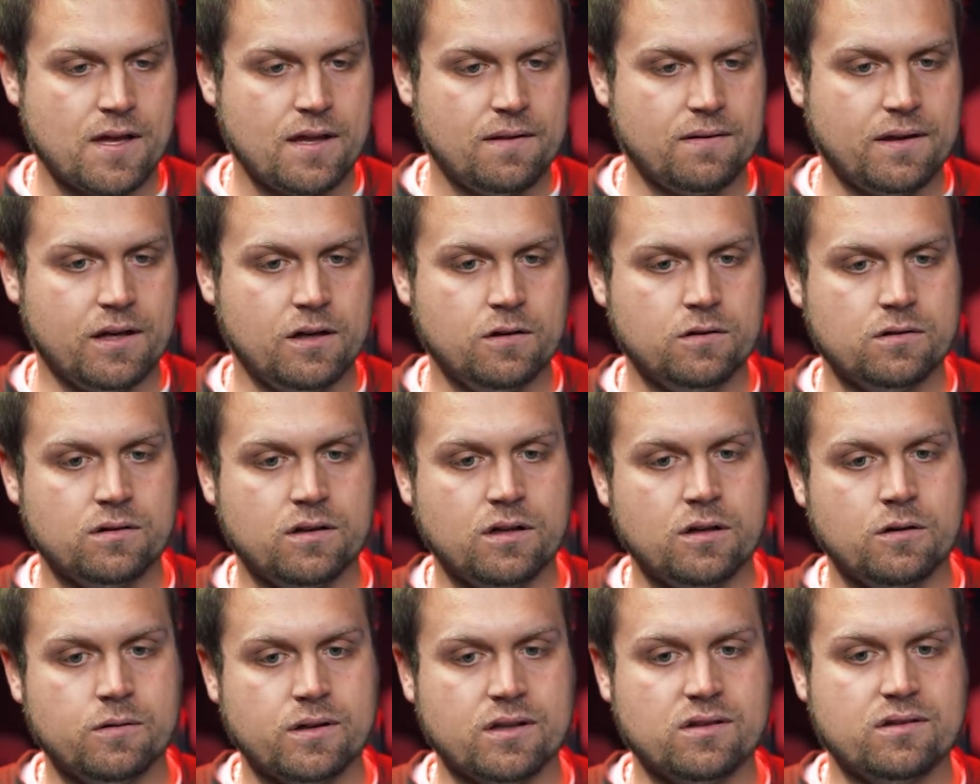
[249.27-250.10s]
They don't
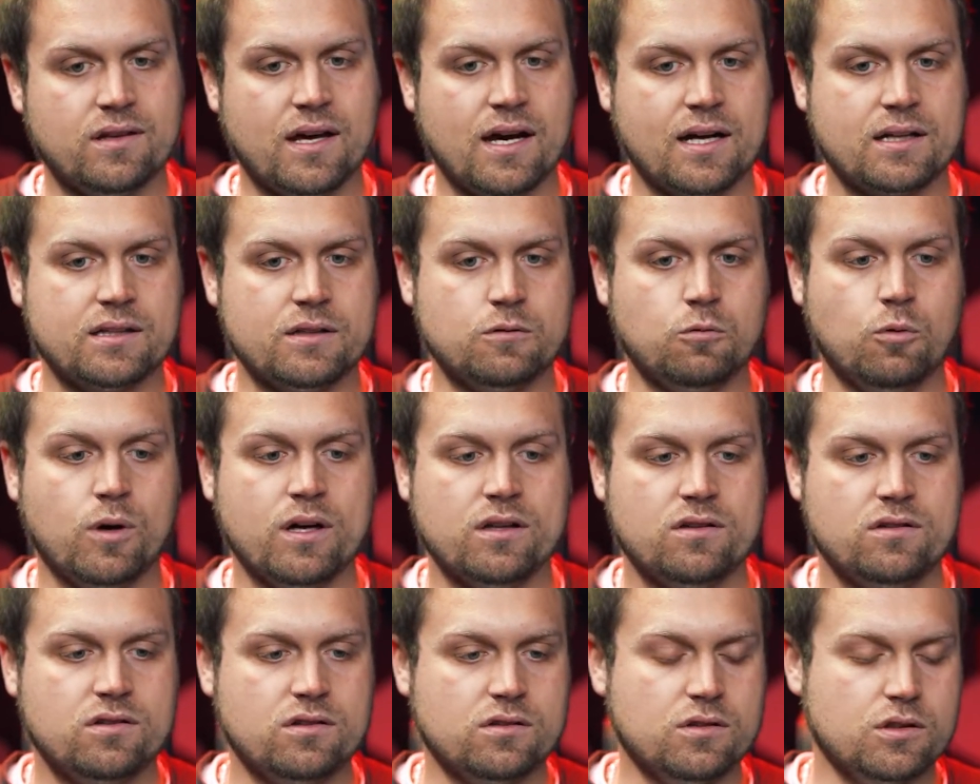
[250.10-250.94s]
know exactly
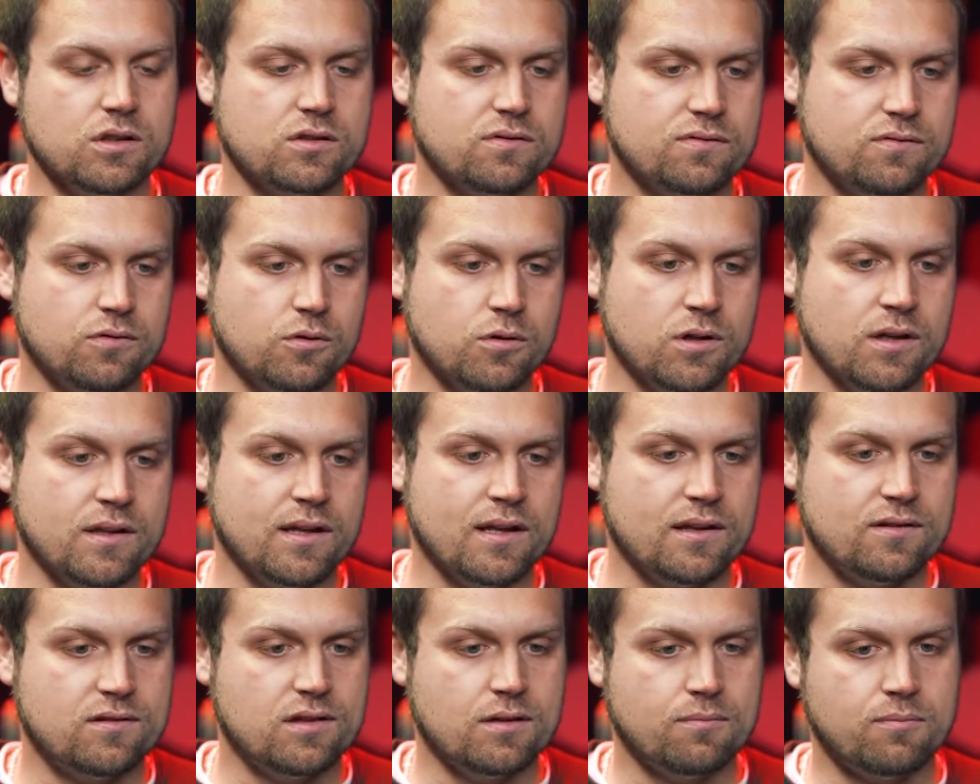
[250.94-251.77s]
what to look for. And
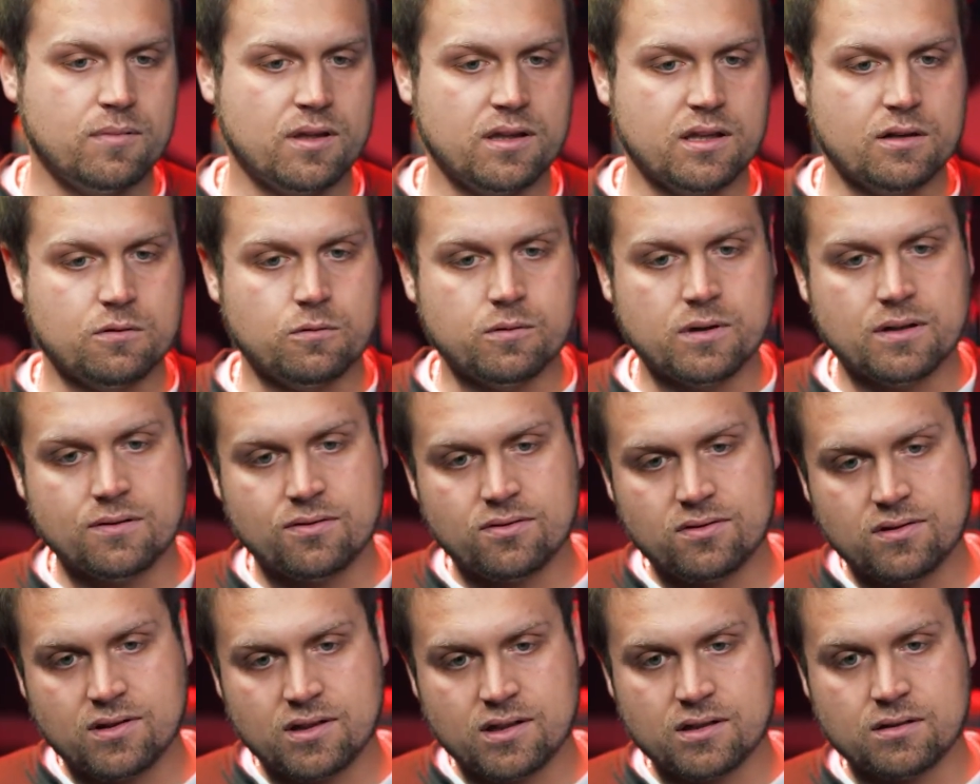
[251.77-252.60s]
that's something that we've
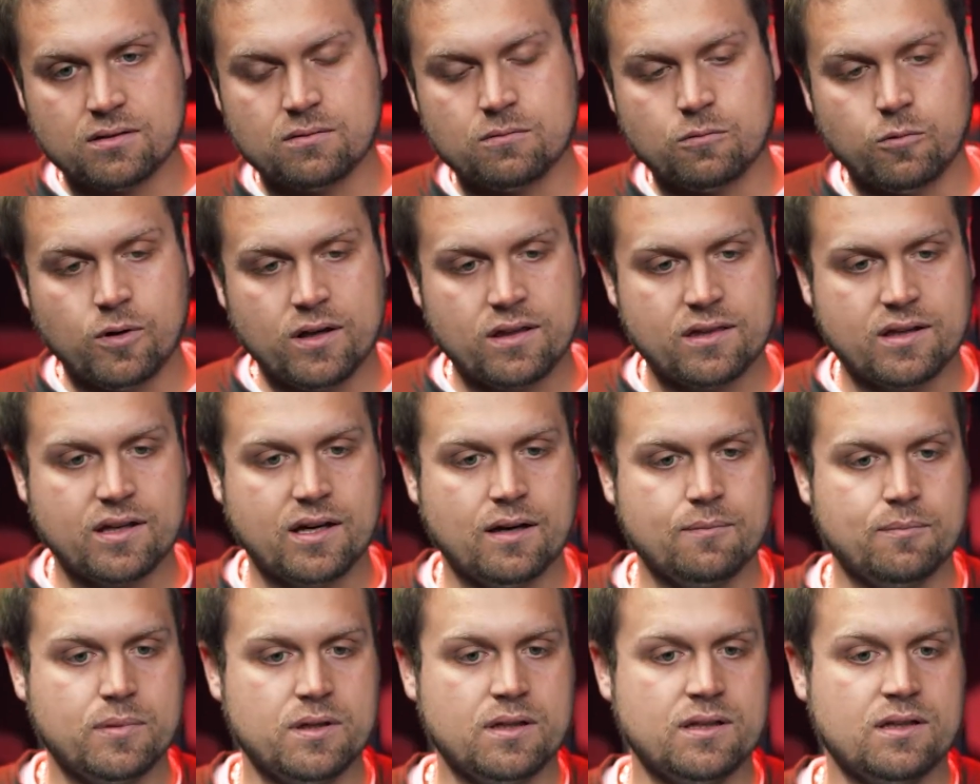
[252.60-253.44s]
seen with
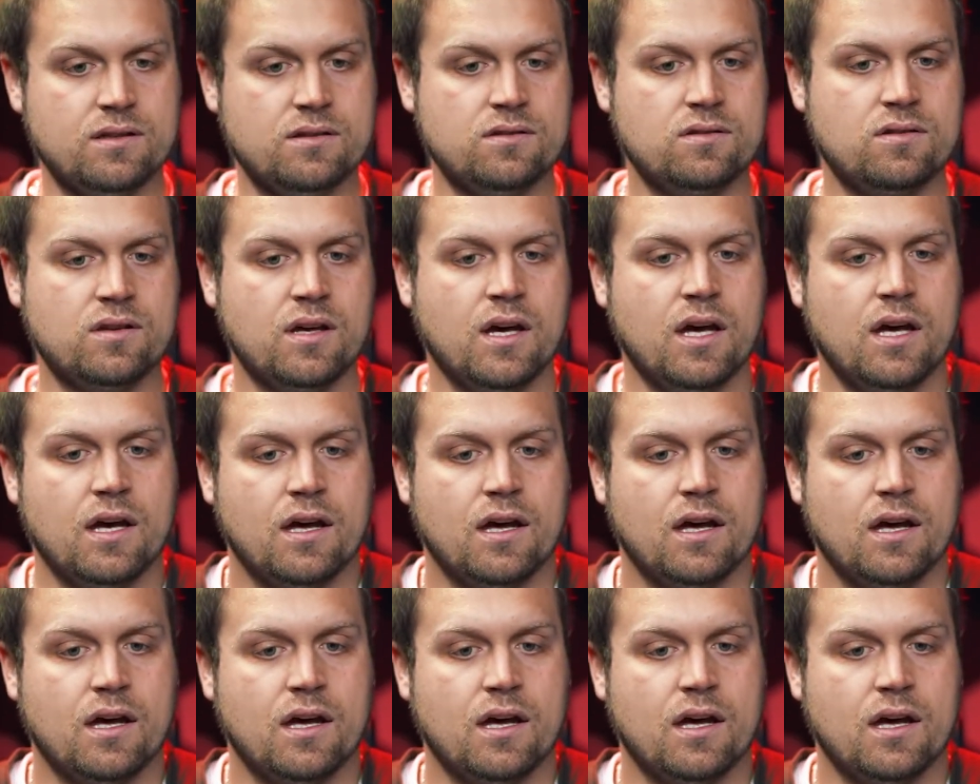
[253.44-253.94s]
companies.